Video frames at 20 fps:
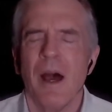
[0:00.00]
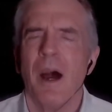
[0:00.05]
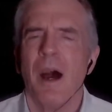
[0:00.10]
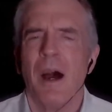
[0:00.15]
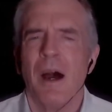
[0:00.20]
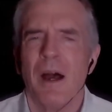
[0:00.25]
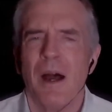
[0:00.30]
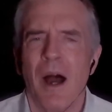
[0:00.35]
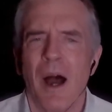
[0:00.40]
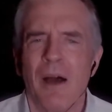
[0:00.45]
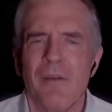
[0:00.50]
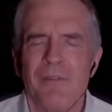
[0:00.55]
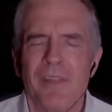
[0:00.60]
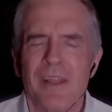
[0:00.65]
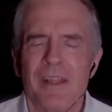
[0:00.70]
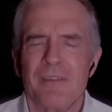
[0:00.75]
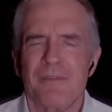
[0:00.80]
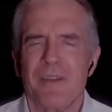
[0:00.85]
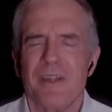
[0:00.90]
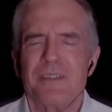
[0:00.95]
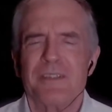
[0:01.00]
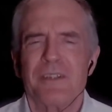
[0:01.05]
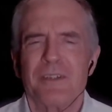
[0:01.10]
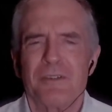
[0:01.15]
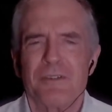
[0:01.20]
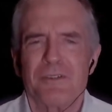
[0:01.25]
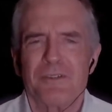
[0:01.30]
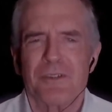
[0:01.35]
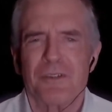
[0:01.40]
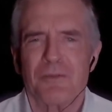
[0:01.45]
I think of
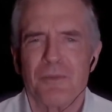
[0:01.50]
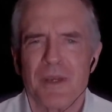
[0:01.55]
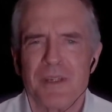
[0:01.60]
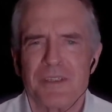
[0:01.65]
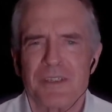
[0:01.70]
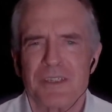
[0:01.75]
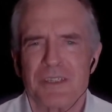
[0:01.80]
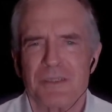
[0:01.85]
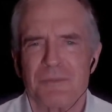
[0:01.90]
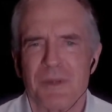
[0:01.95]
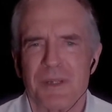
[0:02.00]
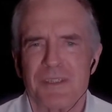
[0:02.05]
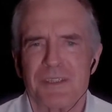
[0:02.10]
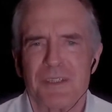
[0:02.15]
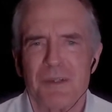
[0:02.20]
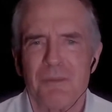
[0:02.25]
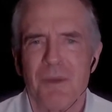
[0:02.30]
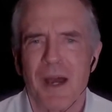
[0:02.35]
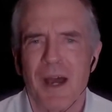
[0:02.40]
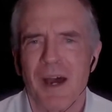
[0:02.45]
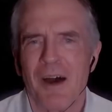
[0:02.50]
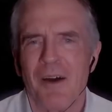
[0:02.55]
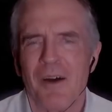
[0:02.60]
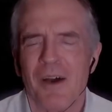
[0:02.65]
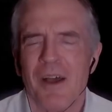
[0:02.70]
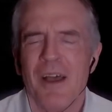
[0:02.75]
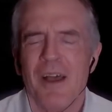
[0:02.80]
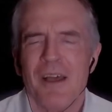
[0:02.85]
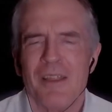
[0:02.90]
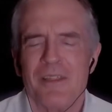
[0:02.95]
institutional racism as somehow
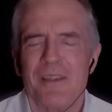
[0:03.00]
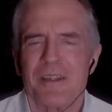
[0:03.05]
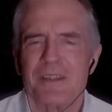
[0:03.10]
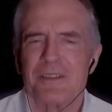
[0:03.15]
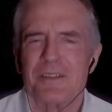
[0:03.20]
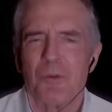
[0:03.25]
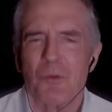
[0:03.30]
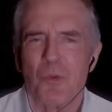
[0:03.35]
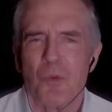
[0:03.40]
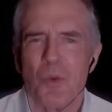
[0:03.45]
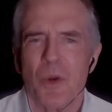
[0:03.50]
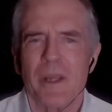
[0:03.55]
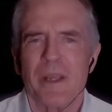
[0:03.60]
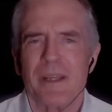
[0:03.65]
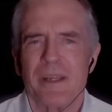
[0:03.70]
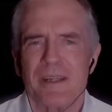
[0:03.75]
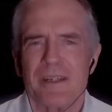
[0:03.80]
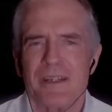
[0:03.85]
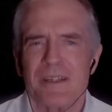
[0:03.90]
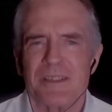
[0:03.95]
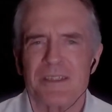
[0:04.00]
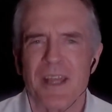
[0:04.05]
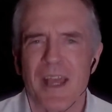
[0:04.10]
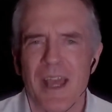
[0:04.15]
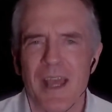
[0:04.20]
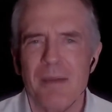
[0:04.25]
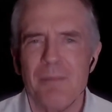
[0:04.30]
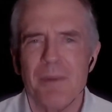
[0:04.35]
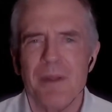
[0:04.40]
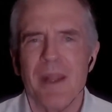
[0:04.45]
this wickedness
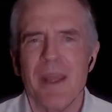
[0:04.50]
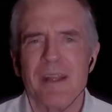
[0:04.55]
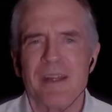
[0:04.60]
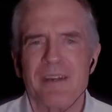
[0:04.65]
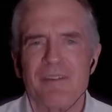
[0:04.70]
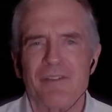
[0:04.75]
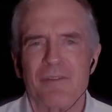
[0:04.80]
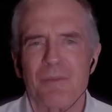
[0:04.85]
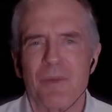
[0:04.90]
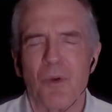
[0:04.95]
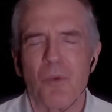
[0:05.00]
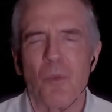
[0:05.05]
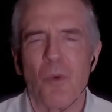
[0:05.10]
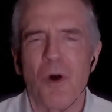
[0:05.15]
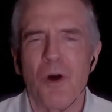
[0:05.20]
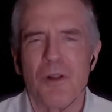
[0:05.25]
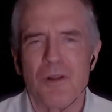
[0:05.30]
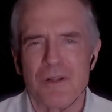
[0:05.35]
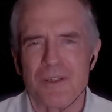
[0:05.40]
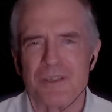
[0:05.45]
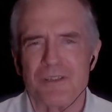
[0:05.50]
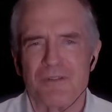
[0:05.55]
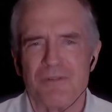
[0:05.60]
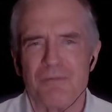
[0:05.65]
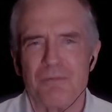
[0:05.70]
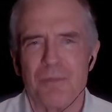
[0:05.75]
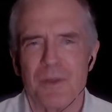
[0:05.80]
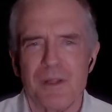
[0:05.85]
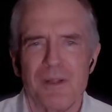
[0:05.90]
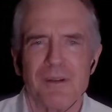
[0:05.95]
emanating from the walls
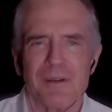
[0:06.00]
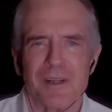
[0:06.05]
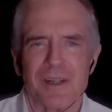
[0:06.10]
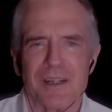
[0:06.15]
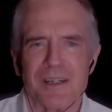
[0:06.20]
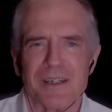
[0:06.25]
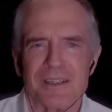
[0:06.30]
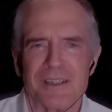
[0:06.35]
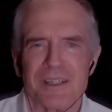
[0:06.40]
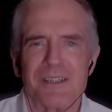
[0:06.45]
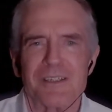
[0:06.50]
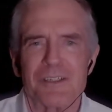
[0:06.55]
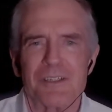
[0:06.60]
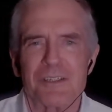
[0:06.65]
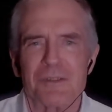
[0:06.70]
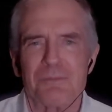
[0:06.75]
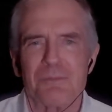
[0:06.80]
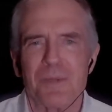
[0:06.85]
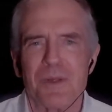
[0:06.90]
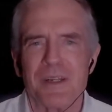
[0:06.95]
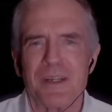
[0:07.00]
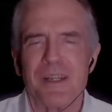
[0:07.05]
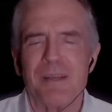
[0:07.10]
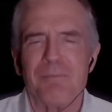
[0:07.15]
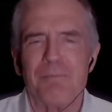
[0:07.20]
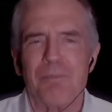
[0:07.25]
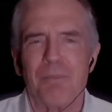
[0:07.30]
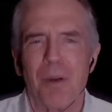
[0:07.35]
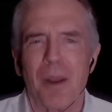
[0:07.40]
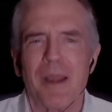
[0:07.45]
of buildings. It's just been
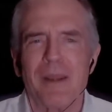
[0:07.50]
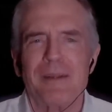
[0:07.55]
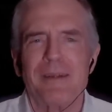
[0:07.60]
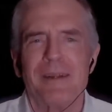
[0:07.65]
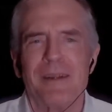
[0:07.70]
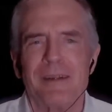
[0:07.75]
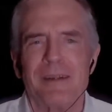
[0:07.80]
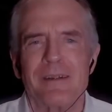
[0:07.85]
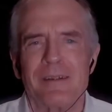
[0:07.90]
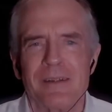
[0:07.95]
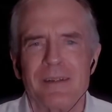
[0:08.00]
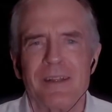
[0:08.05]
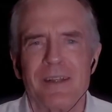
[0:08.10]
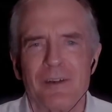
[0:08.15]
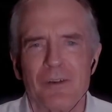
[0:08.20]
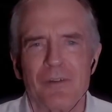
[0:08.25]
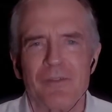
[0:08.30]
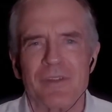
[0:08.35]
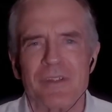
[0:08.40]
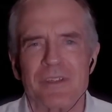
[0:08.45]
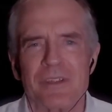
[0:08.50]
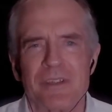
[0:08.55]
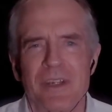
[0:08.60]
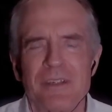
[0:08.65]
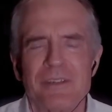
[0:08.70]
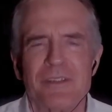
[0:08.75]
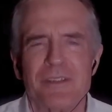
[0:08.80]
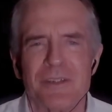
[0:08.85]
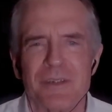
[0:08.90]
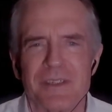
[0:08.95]
impregnated in there over the
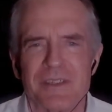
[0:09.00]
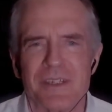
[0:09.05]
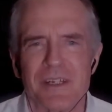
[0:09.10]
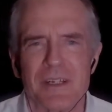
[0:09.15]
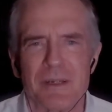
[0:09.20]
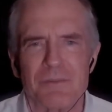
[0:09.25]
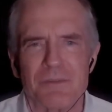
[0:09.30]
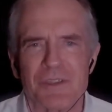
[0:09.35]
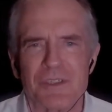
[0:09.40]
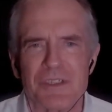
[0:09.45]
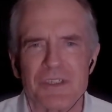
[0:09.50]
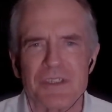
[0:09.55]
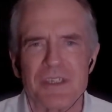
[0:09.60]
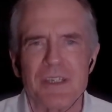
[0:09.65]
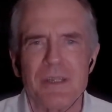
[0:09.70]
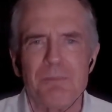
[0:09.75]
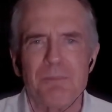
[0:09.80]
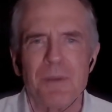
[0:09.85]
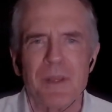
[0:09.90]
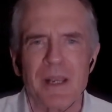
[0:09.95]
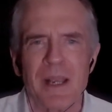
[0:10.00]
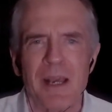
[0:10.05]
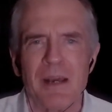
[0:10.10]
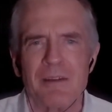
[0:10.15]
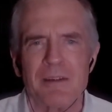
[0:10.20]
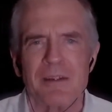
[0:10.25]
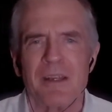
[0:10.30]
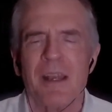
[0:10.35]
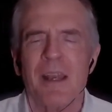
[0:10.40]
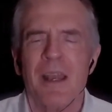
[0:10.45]
centuries, and it comes seeping
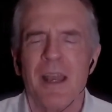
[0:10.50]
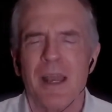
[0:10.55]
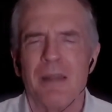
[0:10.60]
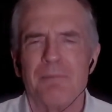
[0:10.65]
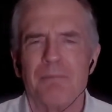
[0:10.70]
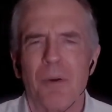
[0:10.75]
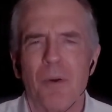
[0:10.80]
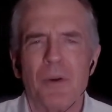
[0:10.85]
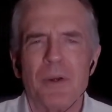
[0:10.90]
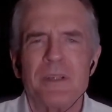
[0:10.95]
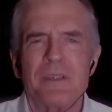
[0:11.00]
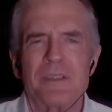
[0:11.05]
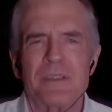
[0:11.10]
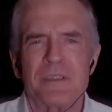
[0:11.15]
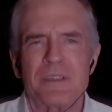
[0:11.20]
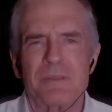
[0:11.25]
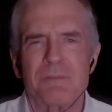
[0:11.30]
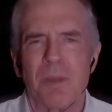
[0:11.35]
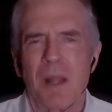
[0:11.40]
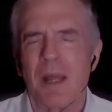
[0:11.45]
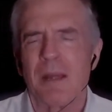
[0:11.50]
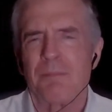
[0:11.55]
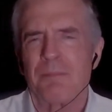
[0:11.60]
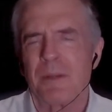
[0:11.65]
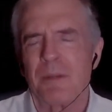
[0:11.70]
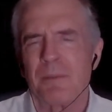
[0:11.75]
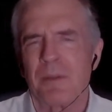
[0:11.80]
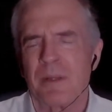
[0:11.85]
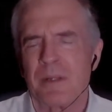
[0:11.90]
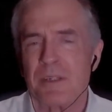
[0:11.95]
out and poisons black
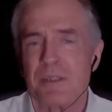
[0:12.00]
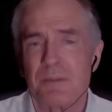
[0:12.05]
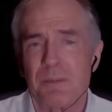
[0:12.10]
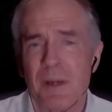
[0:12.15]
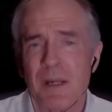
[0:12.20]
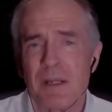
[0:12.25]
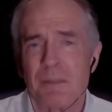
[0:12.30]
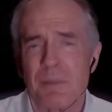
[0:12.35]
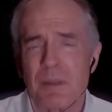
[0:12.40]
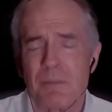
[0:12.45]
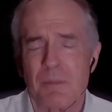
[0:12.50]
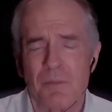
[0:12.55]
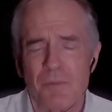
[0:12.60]
people and Hispanic people.